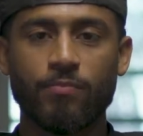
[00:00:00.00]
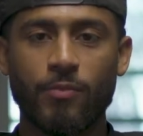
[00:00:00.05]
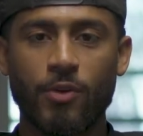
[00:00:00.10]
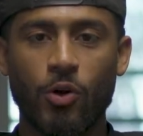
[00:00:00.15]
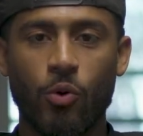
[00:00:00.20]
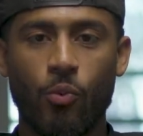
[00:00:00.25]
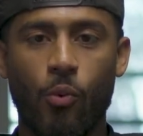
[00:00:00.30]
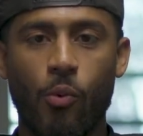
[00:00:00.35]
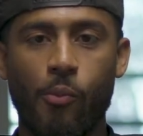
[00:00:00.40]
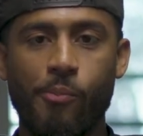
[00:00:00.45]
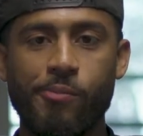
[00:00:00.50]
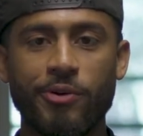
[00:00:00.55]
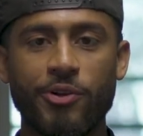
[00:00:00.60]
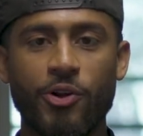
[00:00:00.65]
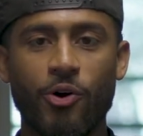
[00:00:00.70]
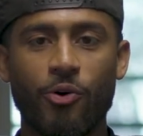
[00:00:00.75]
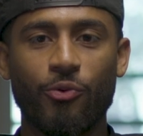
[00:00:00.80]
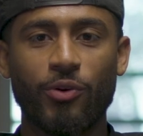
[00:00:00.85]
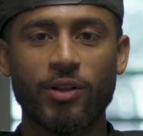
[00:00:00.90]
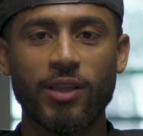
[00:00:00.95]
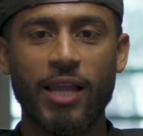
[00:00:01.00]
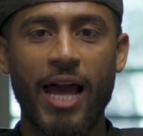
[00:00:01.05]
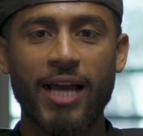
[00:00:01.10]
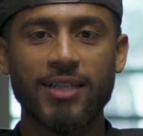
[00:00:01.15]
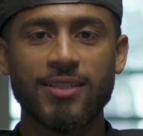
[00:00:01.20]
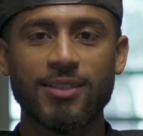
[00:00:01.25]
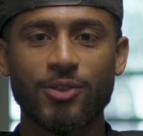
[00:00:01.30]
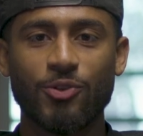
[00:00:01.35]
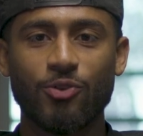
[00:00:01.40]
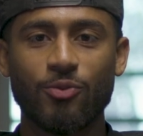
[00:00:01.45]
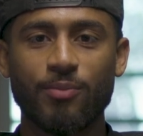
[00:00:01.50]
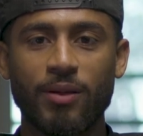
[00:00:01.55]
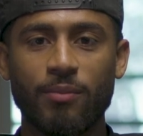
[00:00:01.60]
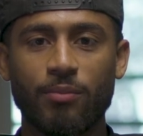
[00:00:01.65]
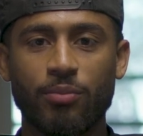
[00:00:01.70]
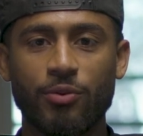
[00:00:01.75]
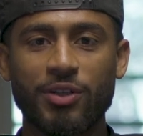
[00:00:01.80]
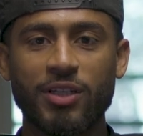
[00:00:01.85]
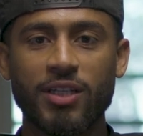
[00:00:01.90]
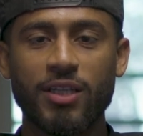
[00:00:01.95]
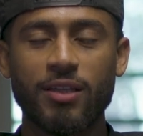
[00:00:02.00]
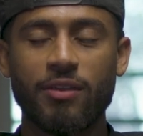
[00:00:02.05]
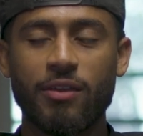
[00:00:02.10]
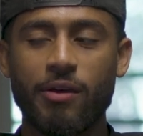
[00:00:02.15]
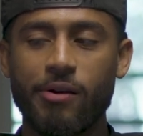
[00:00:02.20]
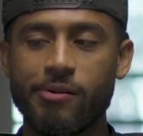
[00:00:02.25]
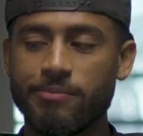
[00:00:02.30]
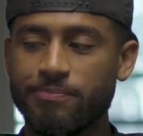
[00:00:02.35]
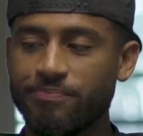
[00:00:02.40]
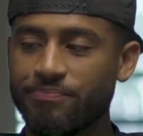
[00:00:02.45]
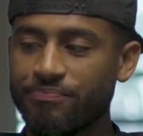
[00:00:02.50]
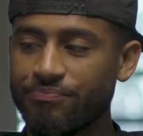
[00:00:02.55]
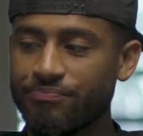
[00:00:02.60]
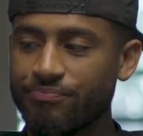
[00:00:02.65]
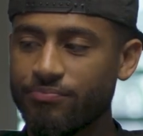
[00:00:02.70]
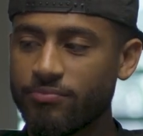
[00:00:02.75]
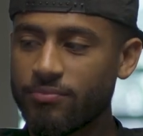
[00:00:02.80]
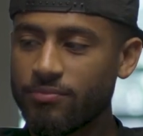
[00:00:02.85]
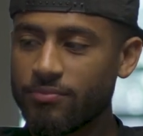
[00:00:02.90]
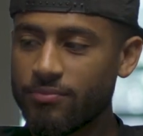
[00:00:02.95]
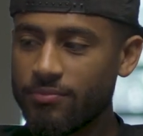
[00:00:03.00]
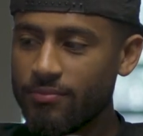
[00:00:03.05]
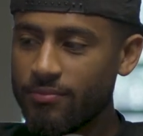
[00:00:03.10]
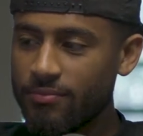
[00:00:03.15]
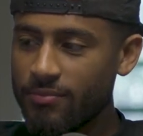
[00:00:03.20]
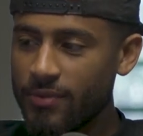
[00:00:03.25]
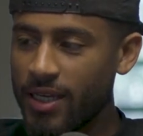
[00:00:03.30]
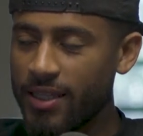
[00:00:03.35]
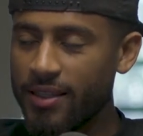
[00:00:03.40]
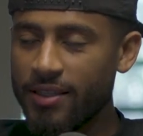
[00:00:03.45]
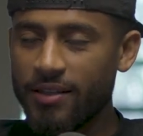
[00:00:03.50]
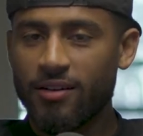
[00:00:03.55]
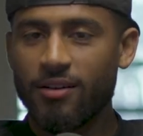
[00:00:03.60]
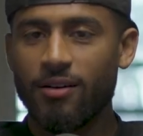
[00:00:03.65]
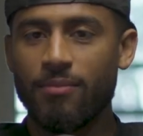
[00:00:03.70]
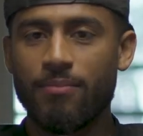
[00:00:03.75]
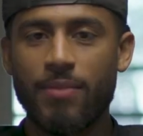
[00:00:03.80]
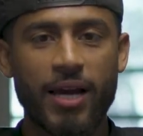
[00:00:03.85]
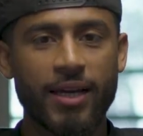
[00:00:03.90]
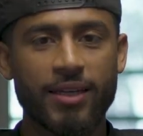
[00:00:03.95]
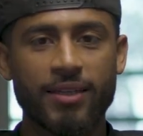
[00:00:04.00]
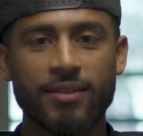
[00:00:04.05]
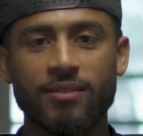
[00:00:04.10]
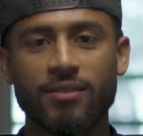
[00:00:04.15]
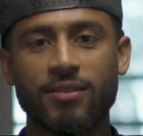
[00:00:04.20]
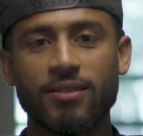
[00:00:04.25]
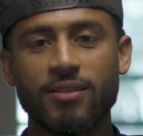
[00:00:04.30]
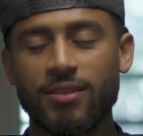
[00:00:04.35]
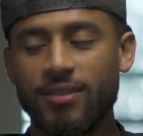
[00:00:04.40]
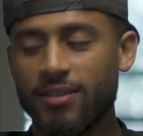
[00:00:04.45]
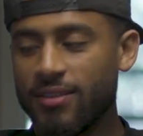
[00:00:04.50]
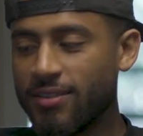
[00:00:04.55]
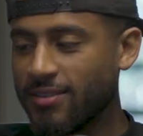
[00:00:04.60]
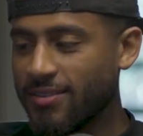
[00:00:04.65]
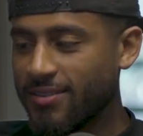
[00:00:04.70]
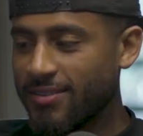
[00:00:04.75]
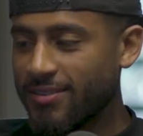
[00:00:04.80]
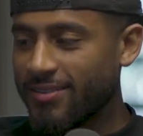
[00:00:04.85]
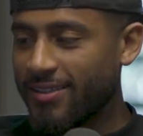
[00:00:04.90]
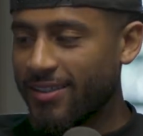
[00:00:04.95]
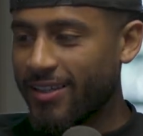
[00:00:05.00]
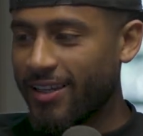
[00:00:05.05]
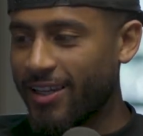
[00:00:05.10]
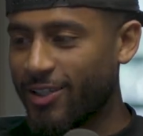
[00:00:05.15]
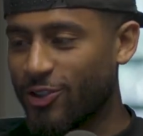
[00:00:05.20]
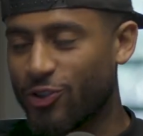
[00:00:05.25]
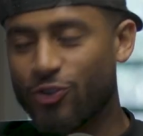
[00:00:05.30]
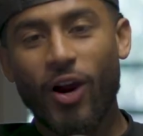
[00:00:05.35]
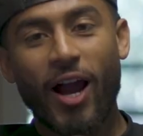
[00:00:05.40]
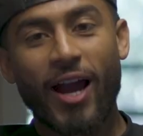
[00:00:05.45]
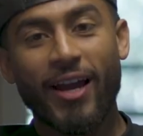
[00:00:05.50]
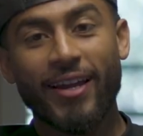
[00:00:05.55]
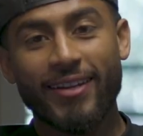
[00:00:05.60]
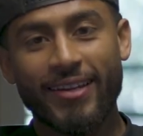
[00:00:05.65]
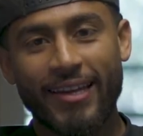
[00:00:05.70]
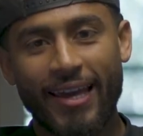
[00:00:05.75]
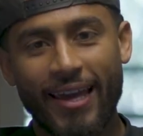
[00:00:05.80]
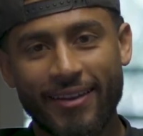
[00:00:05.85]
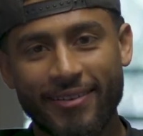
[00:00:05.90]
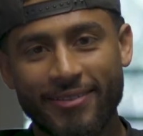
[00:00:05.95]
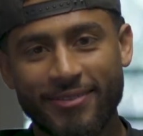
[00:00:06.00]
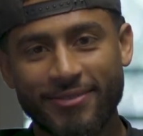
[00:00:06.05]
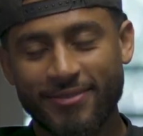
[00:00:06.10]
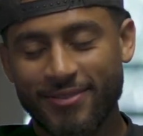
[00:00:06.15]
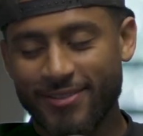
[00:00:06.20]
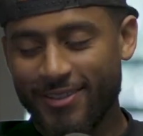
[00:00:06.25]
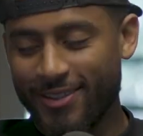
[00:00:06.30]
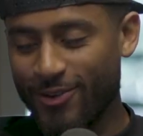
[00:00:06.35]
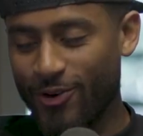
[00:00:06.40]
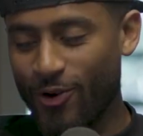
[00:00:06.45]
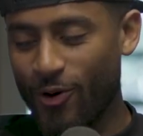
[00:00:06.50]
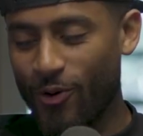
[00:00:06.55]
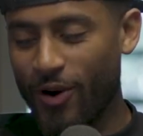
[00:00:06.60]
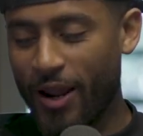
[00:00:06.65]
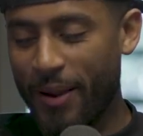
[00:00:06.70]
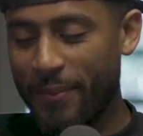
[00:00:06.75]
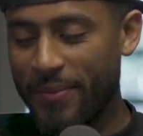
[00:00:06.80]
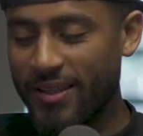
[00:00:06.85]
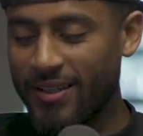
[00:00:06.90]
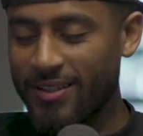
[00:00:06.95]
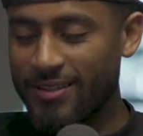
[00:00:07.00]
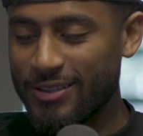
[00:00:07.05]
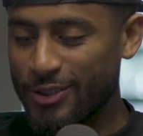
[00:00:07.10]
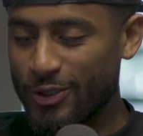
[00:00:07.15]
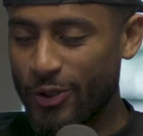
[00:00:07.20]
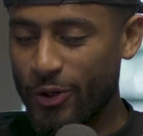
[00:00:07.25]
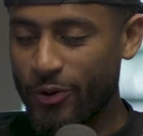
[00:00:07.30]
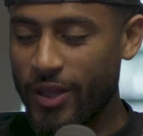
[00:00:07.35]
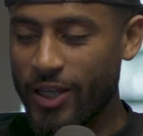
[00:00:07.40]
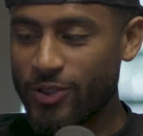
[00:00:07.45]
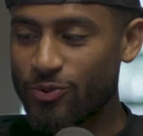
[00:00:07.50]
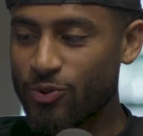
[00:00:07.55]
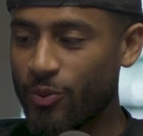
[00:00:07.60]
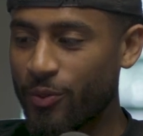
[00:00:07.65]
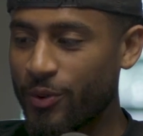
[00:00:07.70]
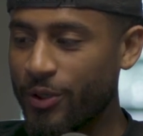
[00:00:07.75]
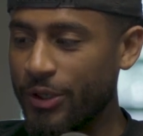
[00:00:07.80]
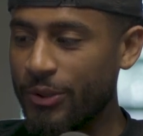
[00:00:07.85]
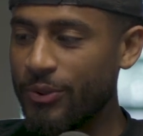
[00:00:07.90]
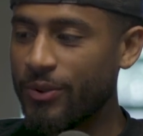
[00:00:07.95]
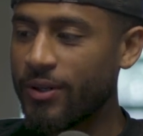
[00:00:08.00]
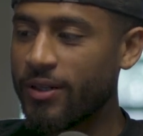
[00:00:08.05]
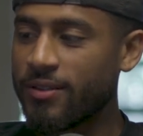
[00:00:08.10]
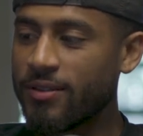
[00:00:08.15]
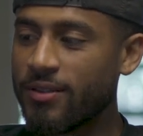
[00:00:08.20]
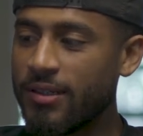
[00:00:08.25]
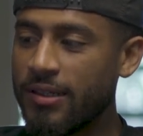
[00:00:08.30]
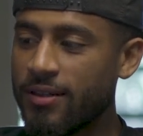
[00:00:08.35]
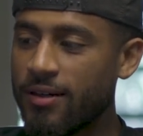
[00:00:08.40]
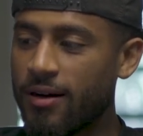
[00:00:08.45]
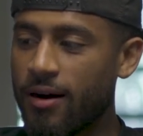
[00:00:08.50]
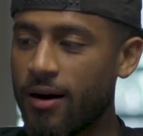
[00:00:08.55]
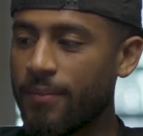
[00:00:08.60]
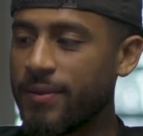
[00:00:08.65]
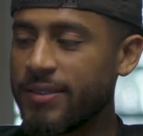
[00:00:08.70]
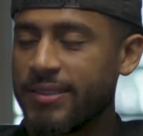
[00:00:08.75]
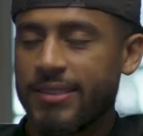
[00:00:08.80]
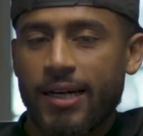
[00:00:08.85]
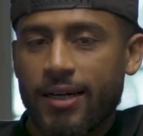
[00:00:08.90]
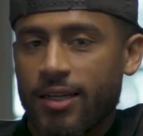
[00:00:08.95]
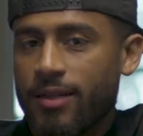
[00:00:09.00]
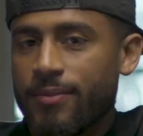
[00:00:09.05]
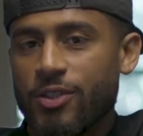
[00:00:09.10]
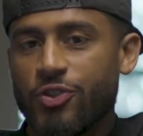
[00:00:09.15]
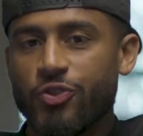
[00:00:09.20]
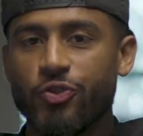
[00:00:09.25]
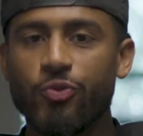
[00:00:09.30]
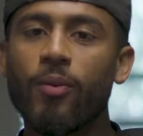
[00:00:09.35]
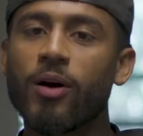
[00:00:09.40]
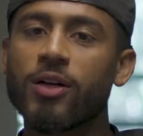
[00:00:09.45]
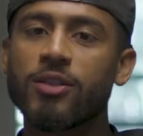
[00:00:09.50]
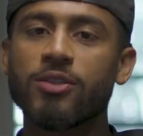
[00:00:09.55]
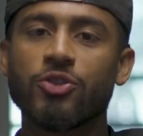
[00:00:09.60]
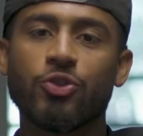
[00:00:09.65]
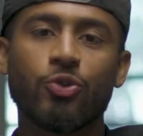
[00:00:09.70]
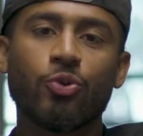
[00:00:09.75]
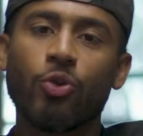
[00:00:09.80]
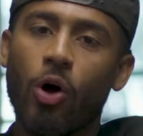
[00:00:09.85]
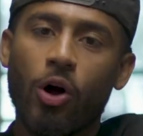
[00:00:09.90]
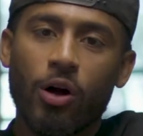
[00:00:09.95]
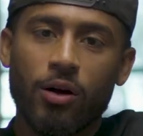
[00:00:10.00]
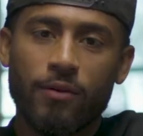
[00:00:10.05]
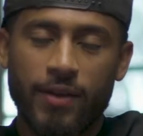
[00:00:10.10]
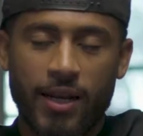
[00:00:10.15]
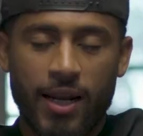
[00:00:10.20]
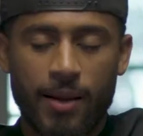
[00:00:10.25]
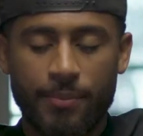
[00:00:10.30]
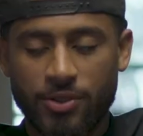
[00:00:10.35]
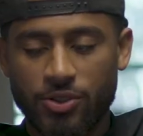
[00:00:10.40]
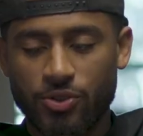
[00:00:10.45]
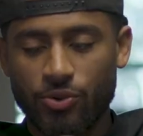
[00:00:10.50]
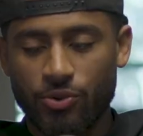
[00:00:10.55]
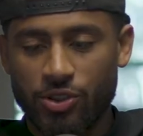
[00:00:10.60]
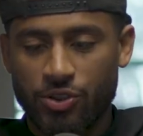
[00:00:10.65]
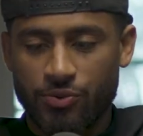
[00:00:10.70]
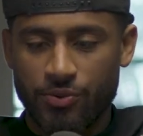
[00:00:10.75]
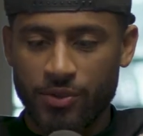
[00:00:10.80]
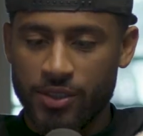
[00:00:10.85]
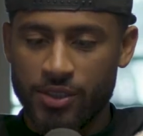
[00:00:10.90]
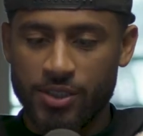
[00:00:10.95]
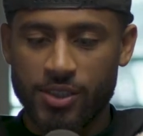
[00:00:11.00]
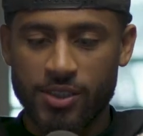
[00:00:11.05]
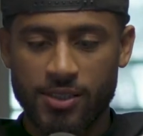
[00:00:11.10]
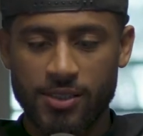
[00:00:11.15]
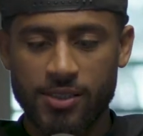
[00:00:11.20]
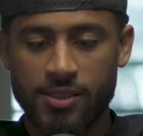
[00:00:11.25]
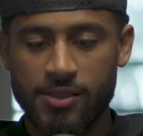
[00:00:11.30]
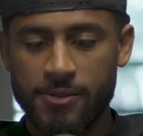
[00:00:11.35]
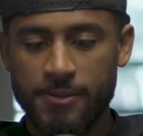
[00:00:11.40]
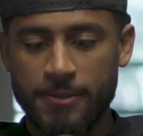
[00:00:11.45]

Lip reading: relax a little bit, breathe, and then come back and try it again. You know what I mean? And so that's what we're doing. It's not going to be too long of an episode. It's really just,